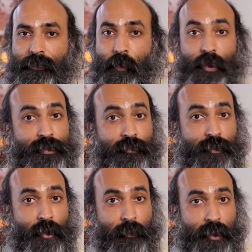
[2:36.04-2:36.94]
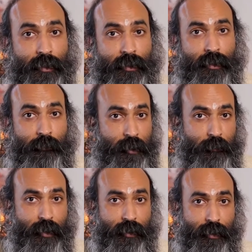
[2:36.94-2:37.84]
What is the phenomena? Let me
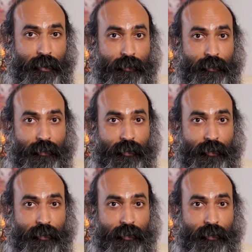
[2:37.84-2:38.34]
remind again.